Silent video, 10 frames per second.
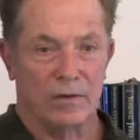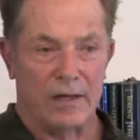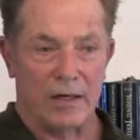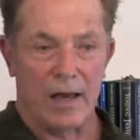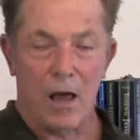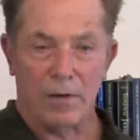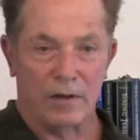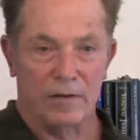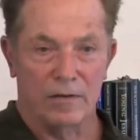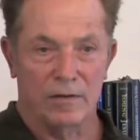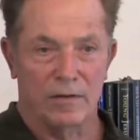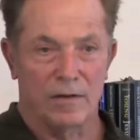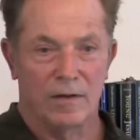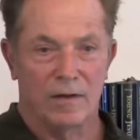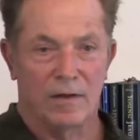and allowing
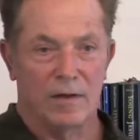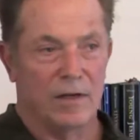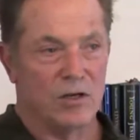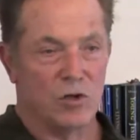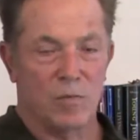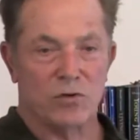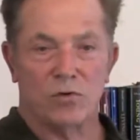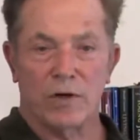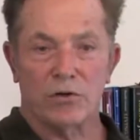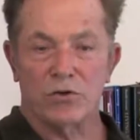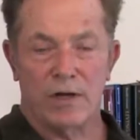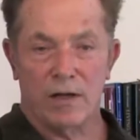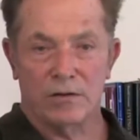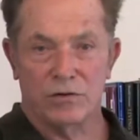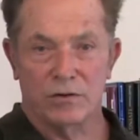it's a much greater
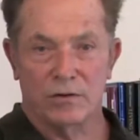challenge.